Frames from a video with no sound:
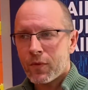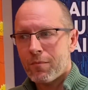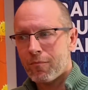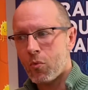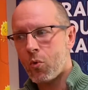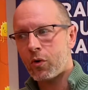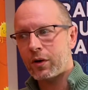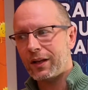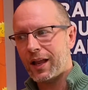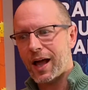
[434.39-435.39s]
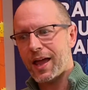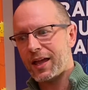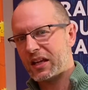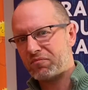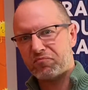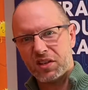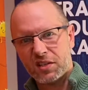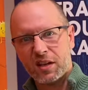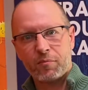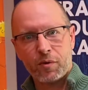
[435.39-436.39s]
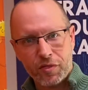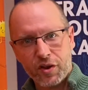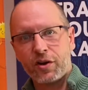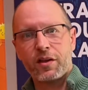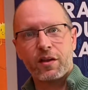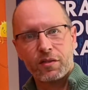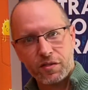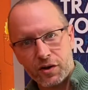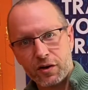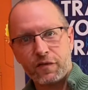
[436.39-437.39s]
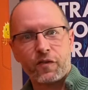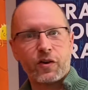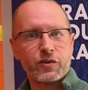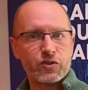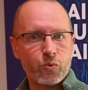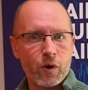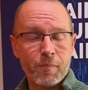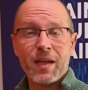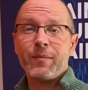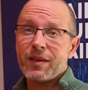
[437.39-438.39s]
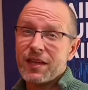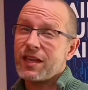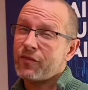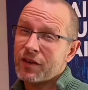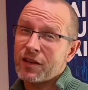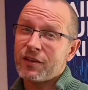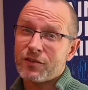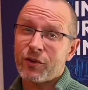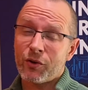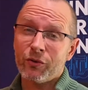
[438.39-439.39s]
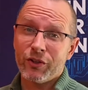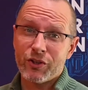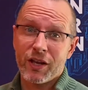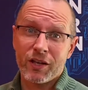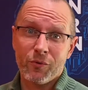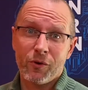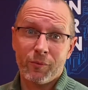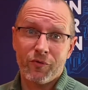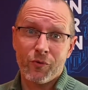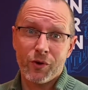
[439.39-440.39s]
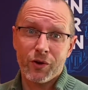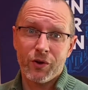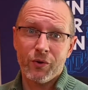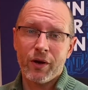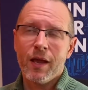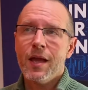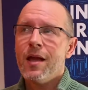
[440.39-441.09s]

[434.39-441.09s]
more like December 30th, 31st, 20, maybe even into early January before you do it.